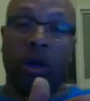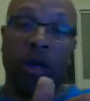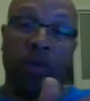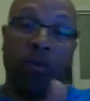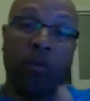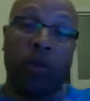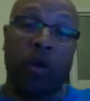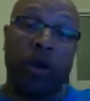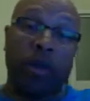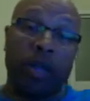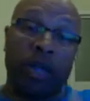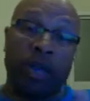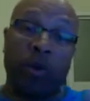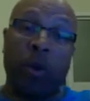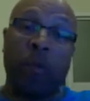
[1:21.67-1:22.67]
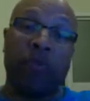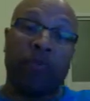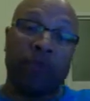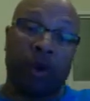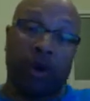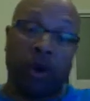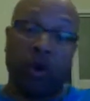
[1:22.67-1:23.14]
mourning and weeping
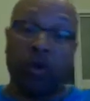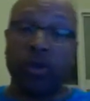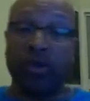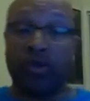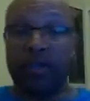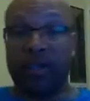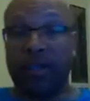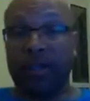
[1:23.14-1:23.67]
for her only son.